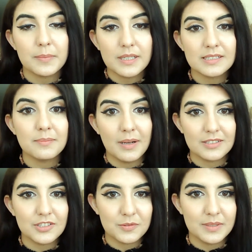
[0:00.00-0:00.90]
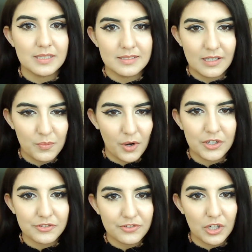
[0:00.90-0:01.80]
please message me and say why
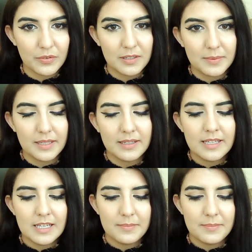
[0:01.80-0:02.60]
you're following me,